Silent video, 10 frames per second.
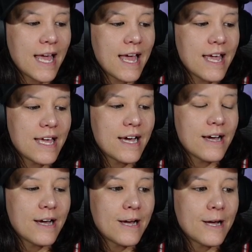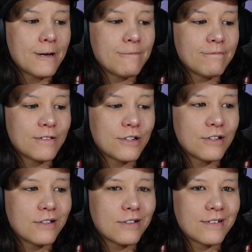a uh,
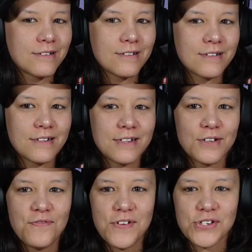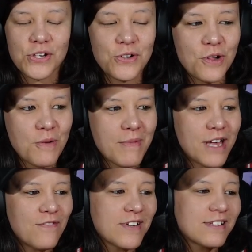physical
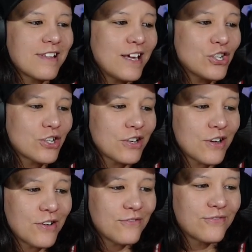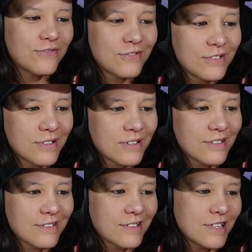manifestation of
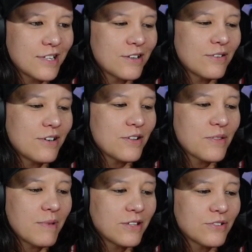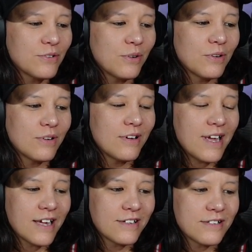you know, all the mental
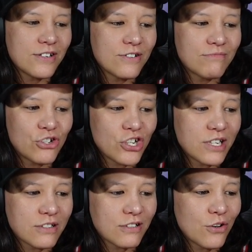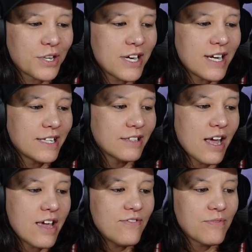and shit going on in
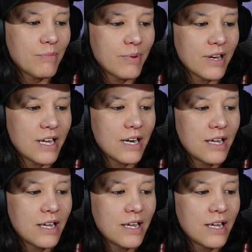life, but